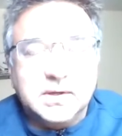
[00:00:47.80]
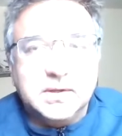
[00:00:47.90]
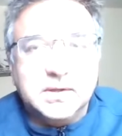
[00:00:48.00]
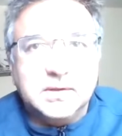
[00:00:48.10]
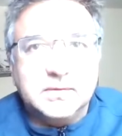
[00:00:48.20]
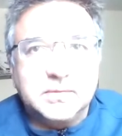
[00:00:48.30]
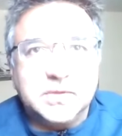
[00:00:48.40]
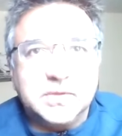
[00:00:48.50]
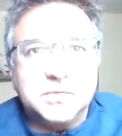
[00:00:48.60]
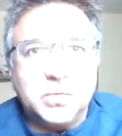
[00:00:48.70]
is
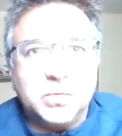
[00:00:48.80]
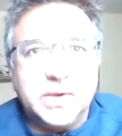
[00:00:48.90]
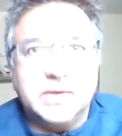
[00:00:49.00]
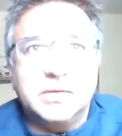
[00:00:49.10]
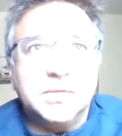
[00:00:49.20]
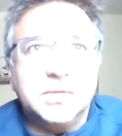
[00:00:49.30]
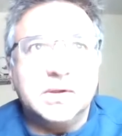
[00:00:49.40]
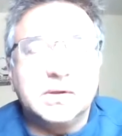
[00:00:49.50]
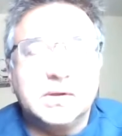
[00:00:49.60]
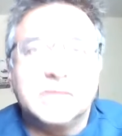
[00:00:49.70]
something that's been weighing on
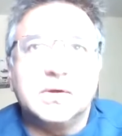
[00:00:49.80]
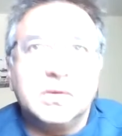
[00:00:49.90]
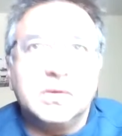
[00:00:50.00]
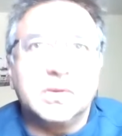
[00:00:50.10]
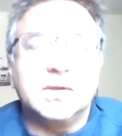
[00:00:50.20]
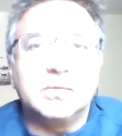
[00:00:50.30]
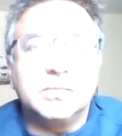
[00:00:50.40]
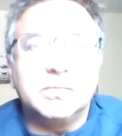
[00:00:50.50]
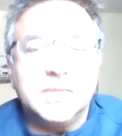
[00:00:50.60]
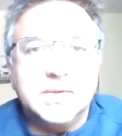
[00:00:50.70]
me. And I thought, okay,
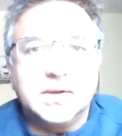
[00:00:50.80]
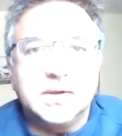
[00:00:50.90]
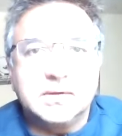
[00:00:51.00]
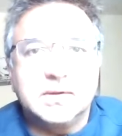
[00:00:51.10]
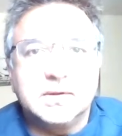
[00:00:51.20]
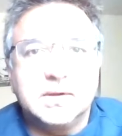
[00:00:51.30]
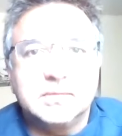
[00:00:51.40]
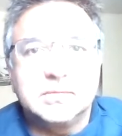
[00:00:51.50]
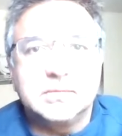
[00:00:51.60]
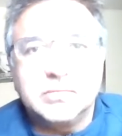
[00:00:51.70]
maybe I can take
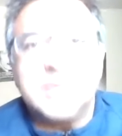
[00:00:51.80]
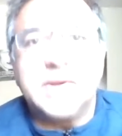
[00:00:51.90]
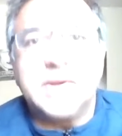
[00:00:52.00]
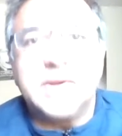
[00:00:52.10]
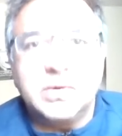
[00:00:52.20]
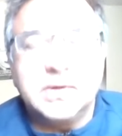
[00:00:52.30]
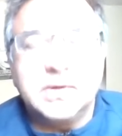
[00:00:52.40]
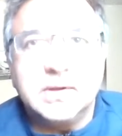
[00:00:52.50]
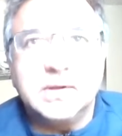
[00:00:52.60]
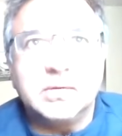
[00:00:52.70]
maybe an hour a
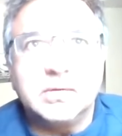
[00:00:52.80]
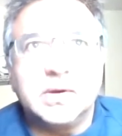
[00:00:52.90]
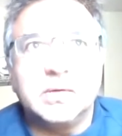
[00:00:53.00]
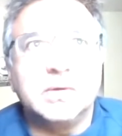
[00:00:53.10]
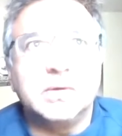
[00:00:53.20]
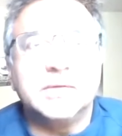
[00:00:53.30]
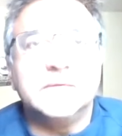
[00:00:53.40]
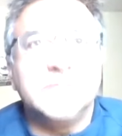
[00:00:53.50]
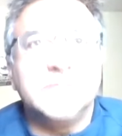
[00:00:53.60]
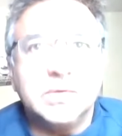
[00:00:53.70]
day or hour every
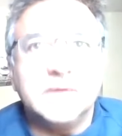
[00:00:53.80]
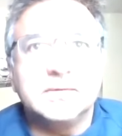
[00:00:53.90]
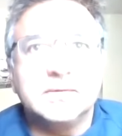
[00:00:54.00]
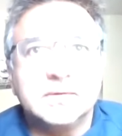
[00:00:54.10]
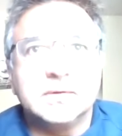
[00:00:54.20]
few days to